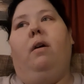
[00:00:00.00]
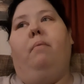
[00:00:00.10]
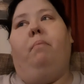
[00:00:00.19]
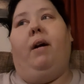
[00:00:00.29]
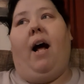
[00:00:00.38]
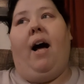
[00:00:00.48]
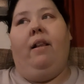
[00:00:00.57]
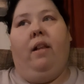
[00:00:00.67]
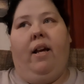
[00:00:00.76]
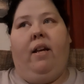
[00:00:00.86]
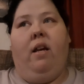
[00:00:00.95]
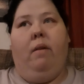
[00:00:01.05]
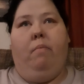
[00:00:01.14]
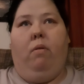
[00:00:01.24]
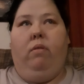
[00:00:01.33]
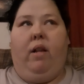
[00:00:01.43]
but I like
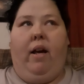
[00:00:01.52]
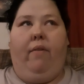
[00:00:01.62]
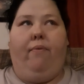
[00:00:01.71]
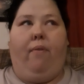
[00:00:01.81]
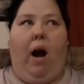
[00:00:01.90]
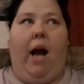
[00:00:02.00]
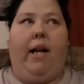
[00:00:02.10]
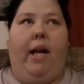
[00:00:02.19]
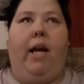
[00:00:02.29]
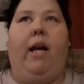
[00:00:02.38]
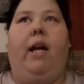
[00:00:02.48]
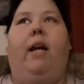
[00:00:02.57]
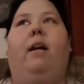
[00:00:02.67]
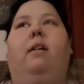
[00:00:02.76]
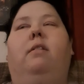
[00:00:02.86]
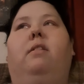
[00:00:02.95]
him on like
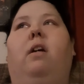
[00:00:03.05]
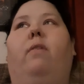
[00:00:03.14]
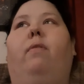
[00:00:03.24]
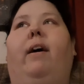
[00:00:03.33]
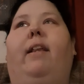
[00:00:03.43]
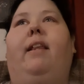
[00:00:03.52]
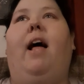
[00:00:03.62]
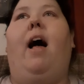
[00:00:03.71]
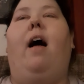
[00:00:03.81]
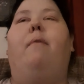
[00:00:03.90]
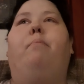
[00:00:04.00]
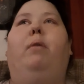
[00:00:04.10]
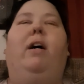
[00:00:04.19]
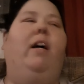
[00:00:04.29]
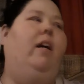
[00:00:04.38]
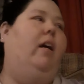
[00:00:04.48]
Friday and stuff like that.
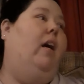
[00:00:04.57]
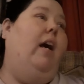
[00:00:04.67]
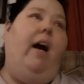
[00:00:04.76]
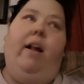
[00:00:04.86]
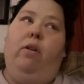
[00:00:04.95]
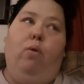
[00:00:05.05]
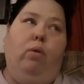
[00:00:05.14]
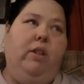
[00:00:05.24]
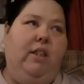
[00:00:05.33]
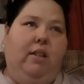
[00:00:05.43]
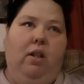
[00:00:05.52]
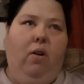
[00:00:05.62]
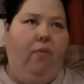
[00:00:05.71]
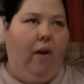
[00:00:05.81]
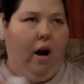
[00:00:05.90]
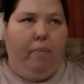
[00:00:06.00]
And of course he's still
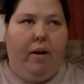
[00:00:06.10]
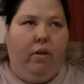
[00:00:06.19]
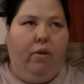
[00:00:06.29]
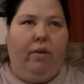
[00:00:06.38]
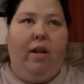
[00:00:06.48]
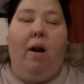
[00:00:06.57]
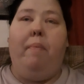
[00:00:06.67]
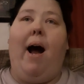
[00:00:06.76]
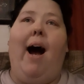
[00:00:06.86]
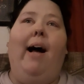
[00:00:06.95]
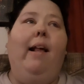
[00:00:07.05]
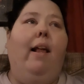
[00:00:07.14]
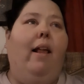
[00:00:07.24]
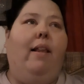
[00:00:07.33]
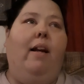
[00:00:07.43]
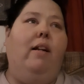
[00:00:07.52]
foul-mouthed on there, but I
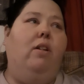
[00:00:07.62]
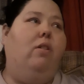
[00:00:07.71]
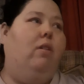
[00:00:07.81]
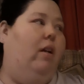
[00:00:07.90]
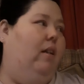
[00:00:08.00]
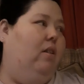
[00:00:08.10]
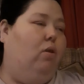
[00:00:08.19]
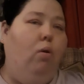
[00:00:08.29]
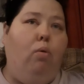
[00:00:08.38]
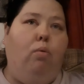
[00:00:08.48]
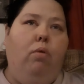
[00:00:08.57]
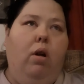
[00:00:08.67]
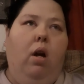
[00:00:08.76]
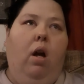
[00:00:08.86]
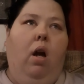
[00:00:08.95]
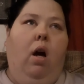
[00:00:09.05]
think he's cool.
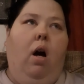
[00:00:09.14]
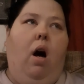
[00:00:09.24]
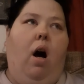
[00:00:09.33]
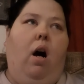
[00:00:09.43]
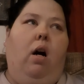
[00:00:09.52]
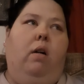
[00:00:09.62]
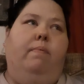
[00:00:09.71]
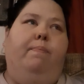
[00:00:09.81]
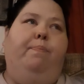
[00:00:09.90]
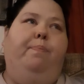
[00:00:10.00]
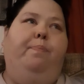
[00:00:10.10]
Then